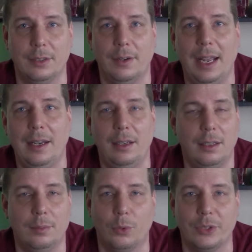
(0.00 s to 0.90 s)
are added
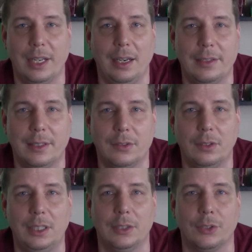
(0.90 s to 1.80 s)
and more satellites gets
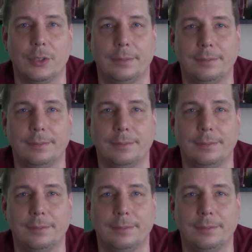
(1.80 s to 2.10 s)
launched.